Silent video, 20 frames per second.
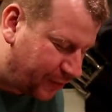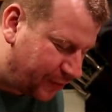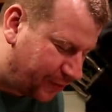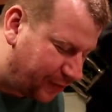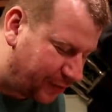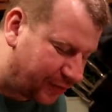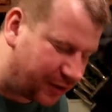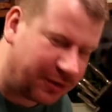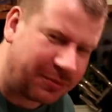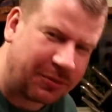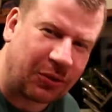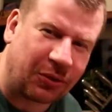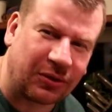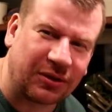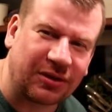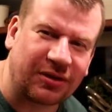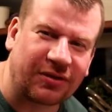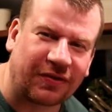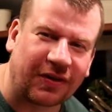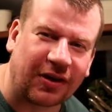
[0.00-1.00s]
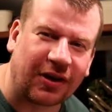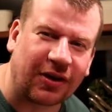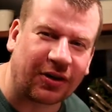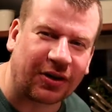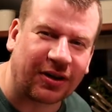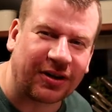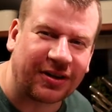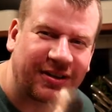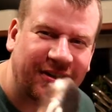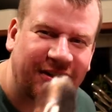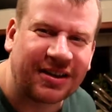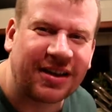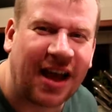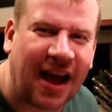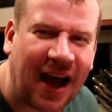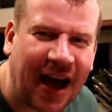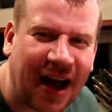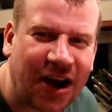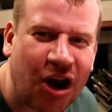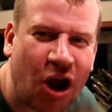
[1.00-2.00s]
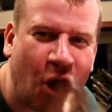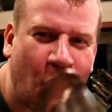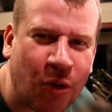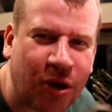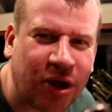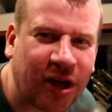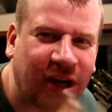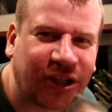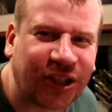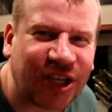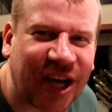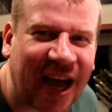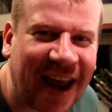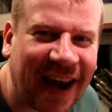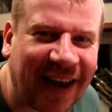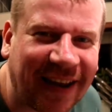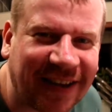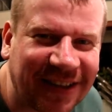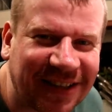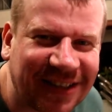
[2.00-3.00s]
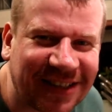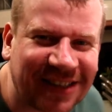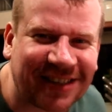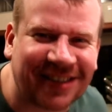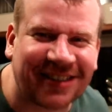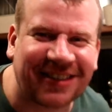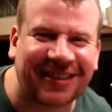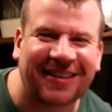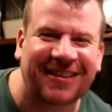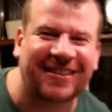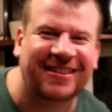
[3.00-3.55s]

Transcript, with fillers: on tomorrow's vlog. I know you're jealous.